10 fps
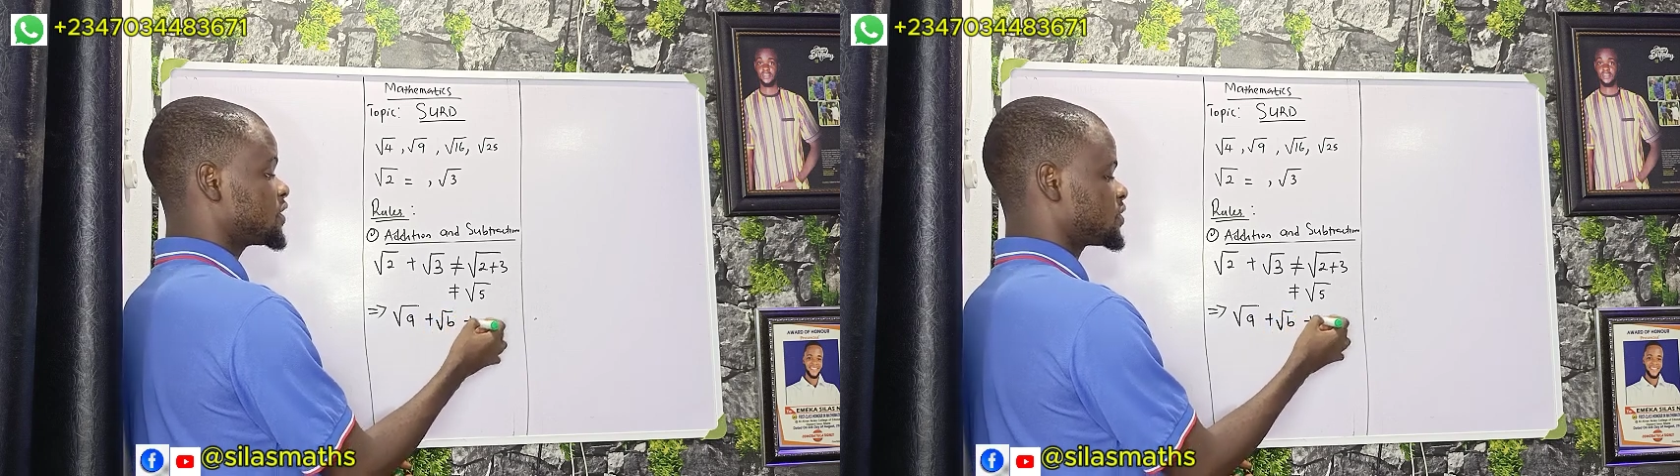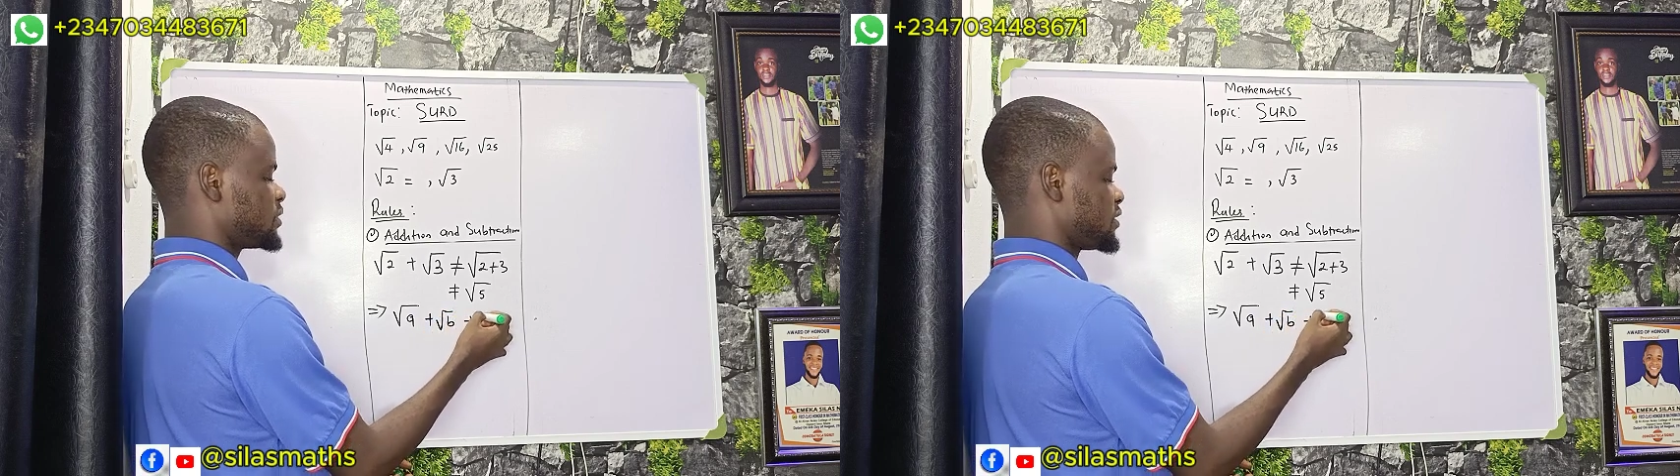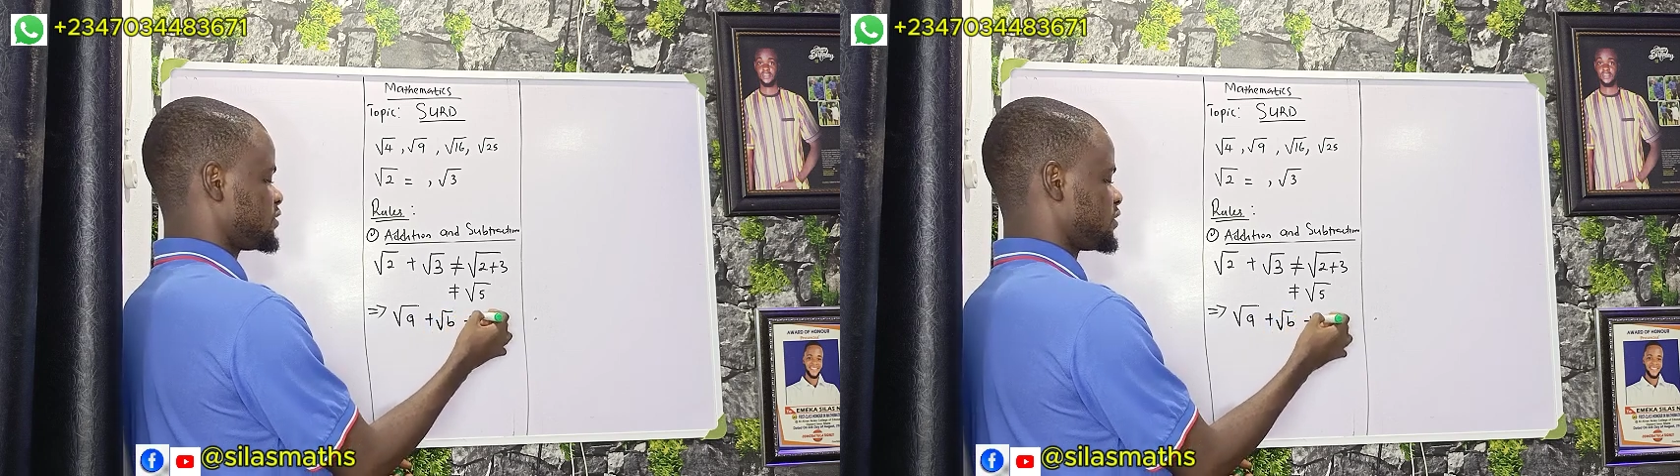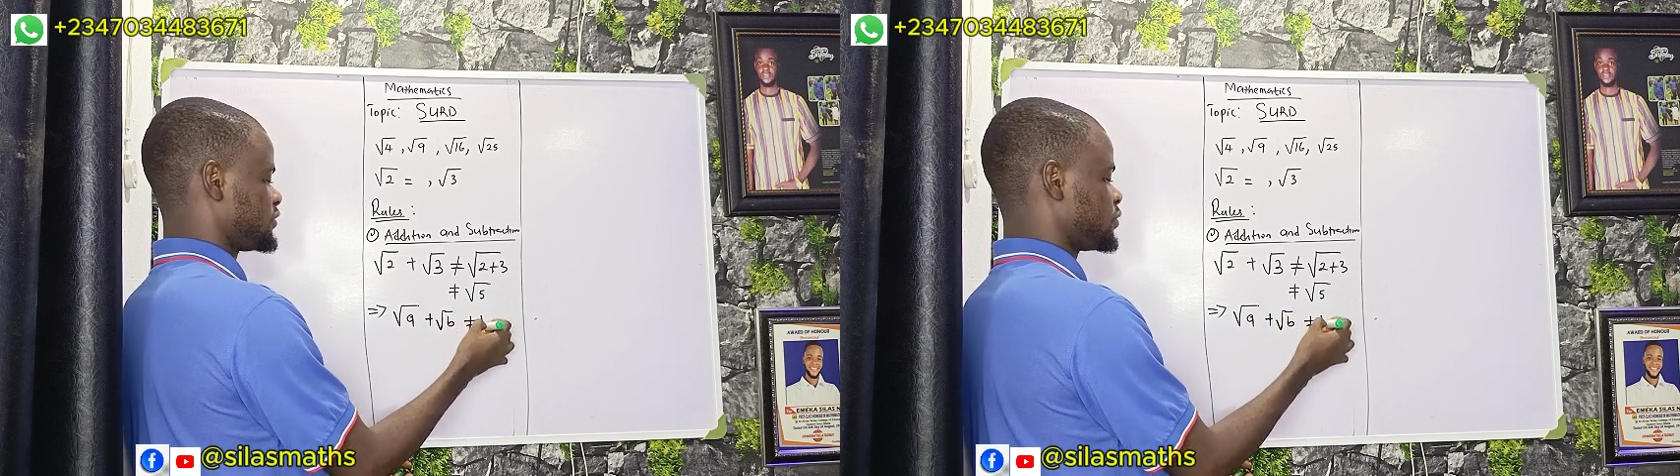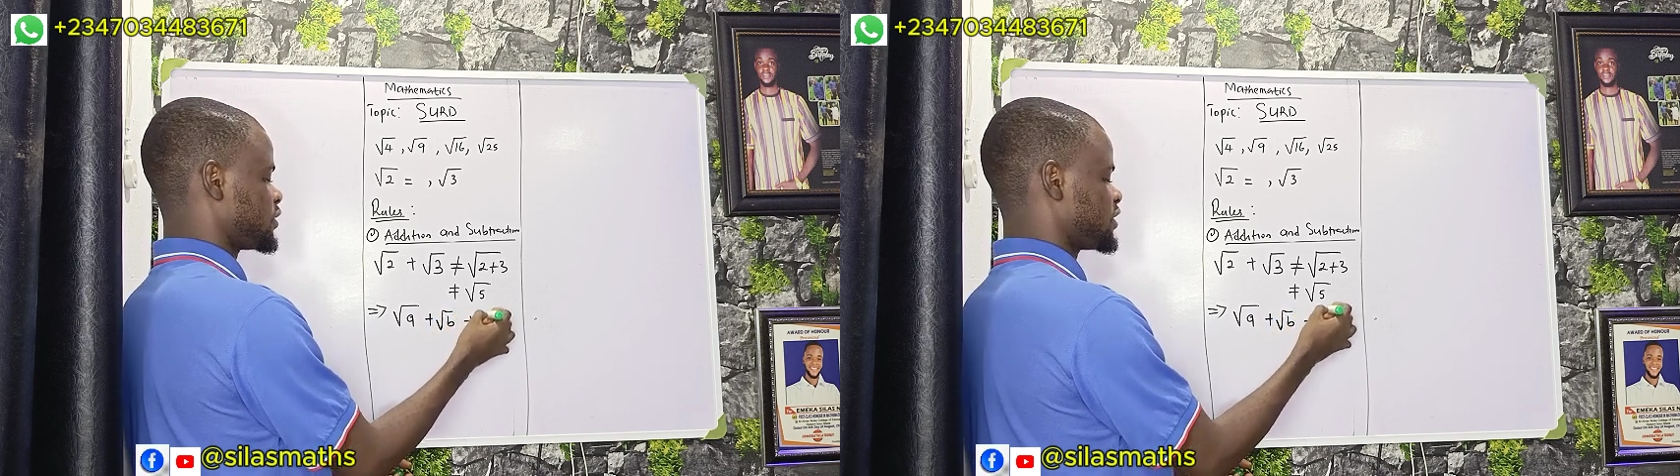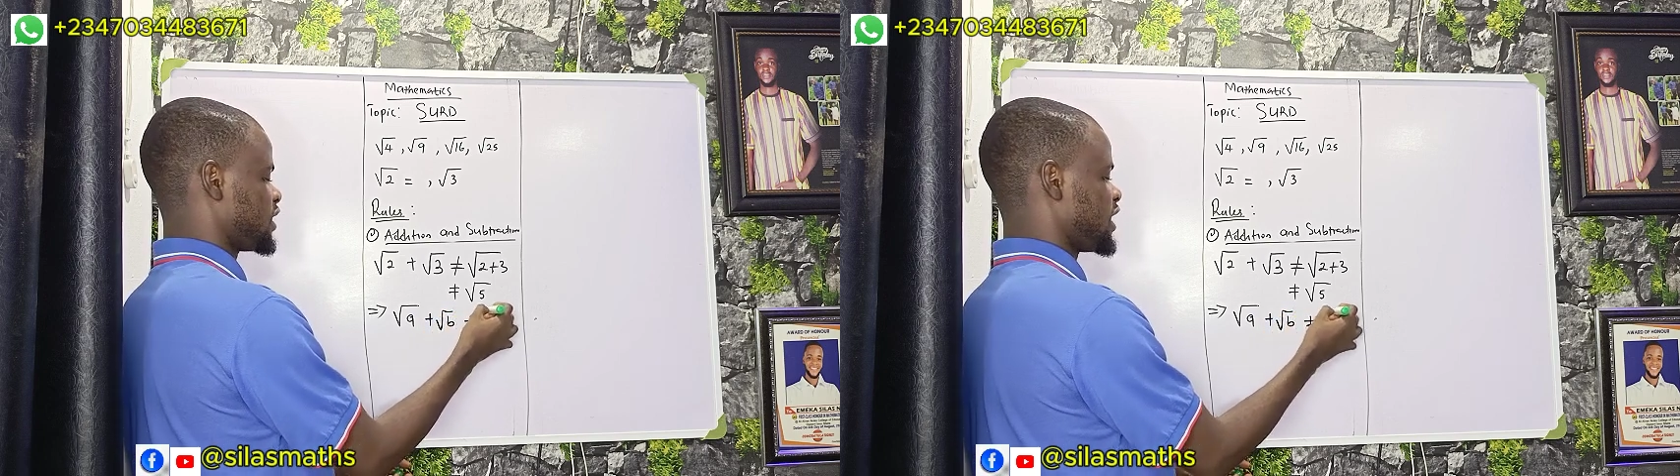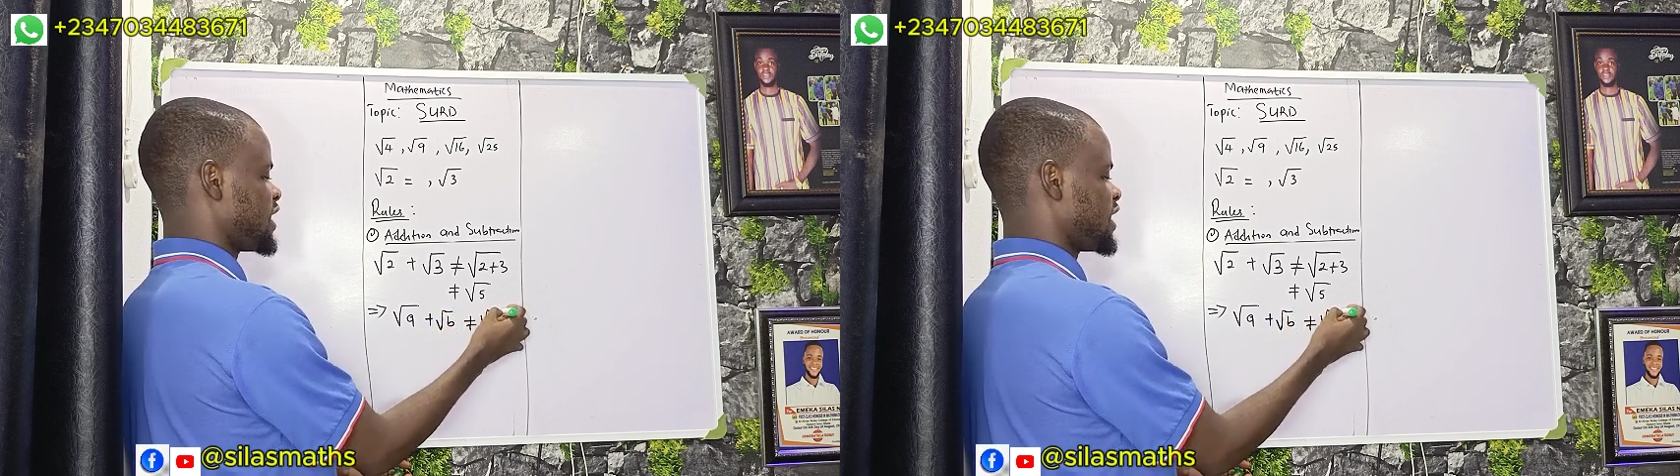square root of what?